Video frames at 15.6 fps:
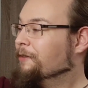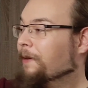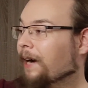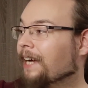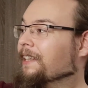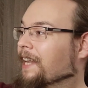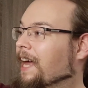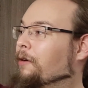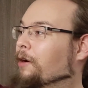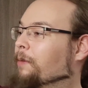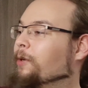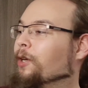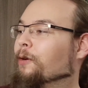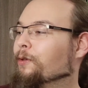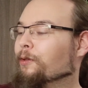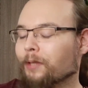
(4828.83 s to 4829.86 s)
Right now,
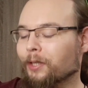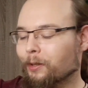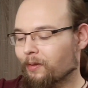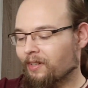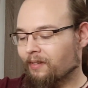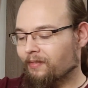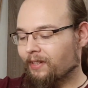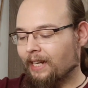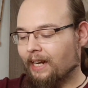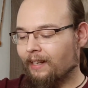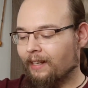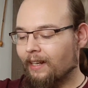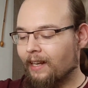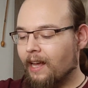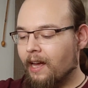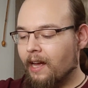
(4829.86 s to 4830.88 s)
I'm going to record the
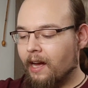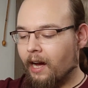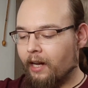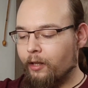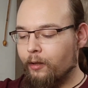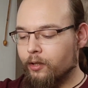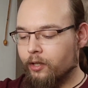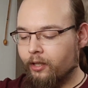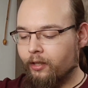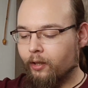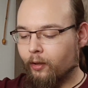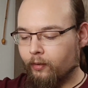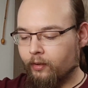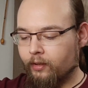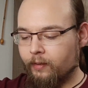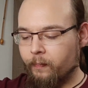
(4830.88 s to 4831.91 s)
finale. I usually
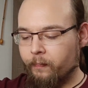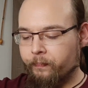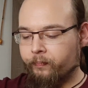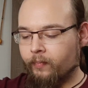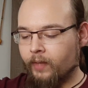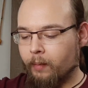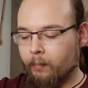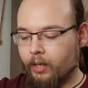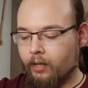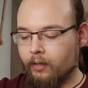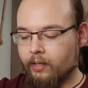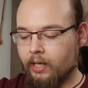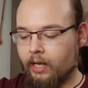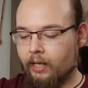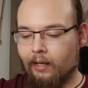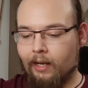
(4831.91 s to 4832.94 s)
don't,
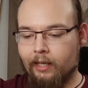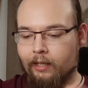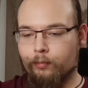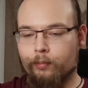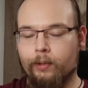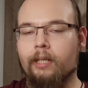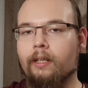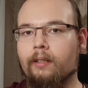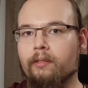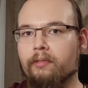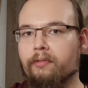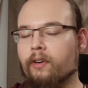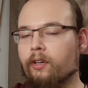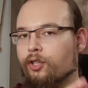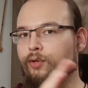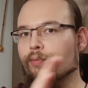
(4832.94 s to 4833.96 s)
because I like reading the
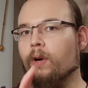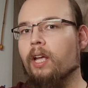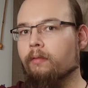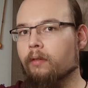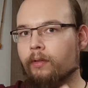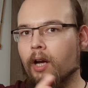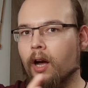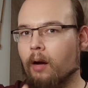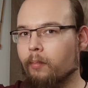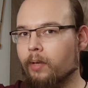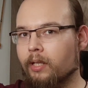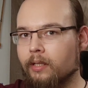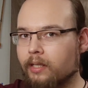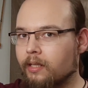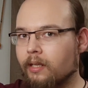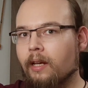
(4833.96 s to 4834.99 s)
first wave of
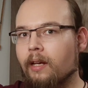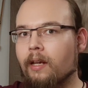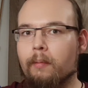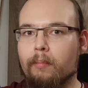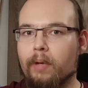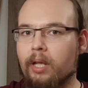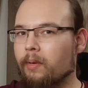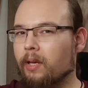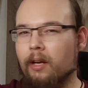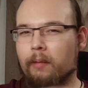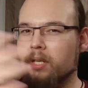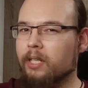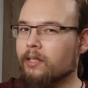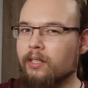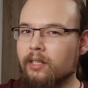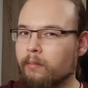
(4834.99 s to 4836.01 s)
comments. Maybe I
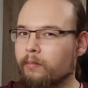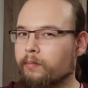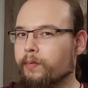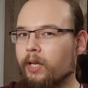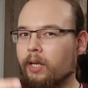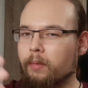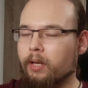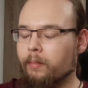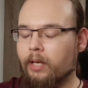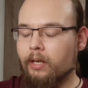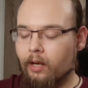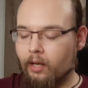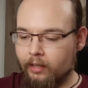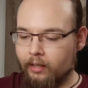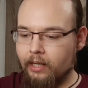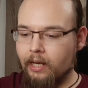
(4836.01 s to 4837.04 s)
missed something, maybe
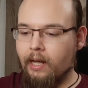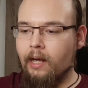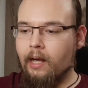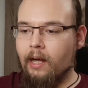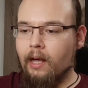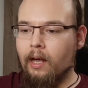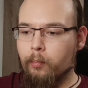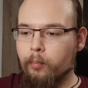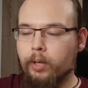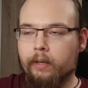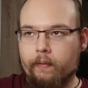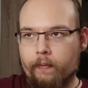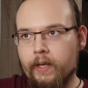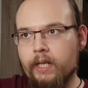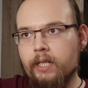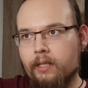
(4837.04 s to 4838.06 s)
not.
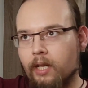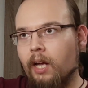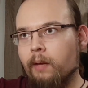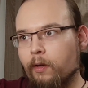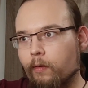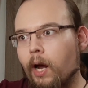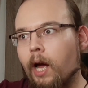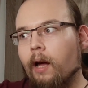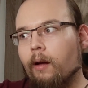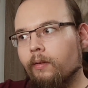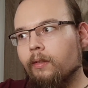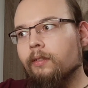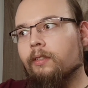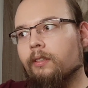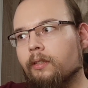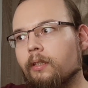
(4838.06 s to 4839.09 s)
But this time
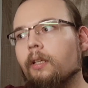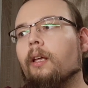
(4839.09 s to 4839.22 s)
around,